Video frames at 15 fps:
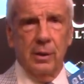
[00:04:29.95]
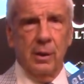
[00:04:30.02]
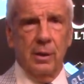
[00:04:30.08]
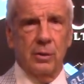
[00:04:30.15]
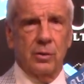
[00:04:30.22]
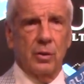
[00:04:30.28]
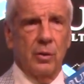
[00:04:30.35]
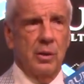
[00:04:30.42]
And
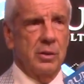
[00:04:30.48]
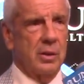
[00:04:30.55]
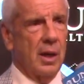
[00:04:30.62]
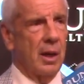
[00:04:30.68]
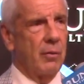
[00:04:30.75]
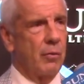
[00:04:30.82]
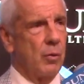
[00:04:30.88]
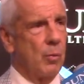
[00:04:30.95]
so he's
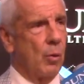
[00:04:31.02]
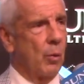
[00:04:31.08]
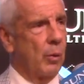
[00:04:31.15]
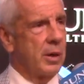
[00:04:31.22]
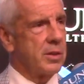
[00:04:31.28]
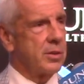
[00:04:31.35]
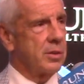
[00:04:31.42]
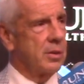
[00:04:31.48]
got a few more
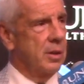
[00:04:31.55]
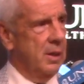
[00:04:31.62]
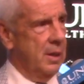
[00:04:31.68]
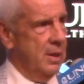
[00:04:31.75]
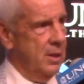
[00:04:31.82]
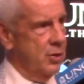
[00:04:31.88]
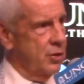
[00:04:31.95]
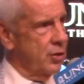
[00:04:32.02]
weeks
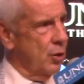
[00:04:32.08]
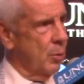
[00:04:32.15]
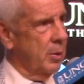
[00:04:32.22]
to show